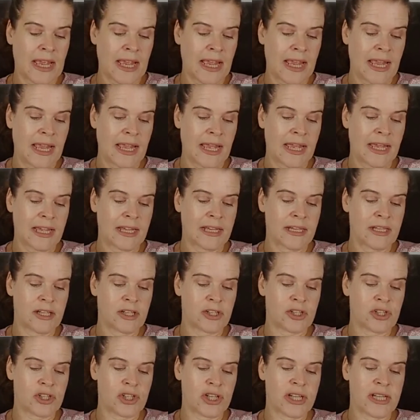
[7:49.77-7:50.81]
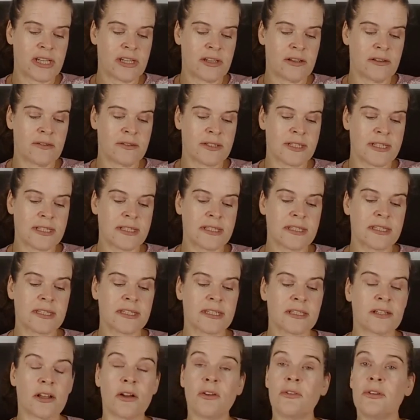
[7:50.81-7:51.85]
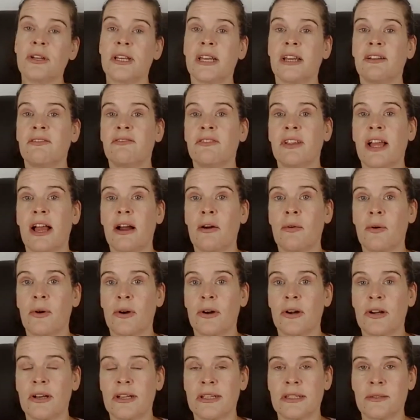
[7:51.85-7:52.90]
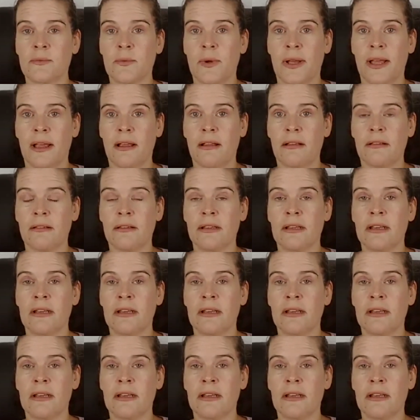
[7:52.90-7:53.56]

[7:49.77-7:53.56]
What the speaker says: and she uses coconut flour as well.